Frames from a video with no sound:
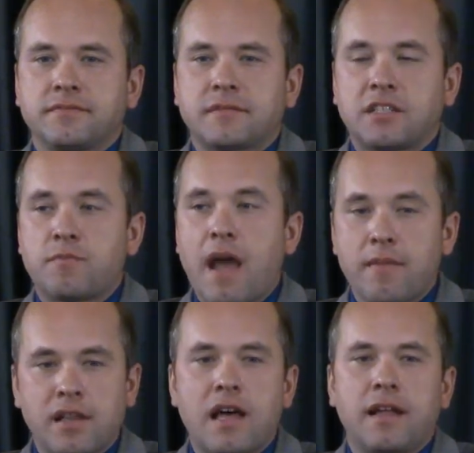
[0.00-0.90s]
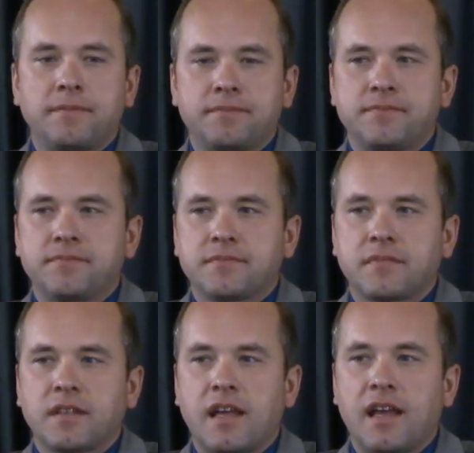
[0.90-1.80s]
That's Babylon.
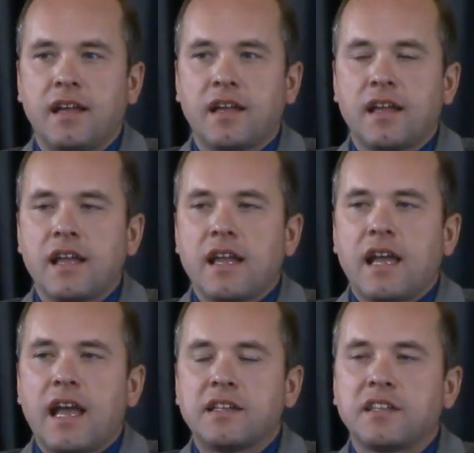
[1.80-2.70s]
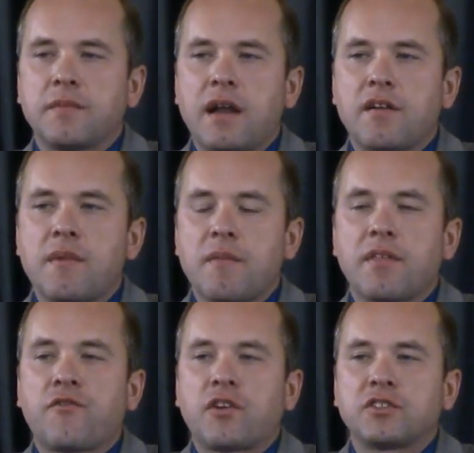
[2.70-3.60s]
Okay? And does anybody remember
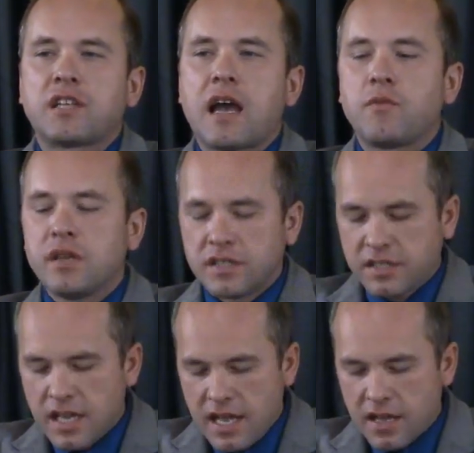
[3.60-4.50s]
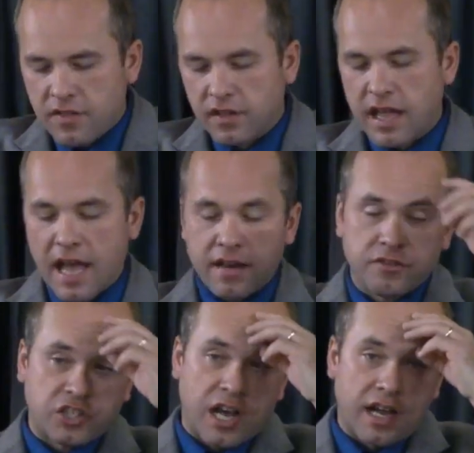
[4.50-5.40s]
the first time we see the land
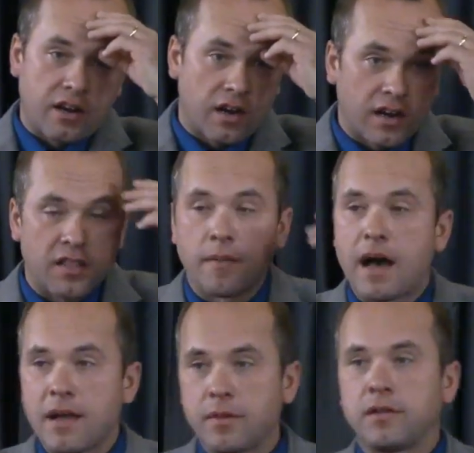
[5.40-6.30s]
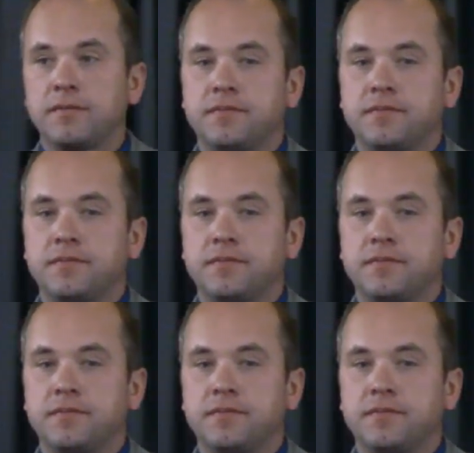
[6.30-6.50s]
of Shinar in the Bible?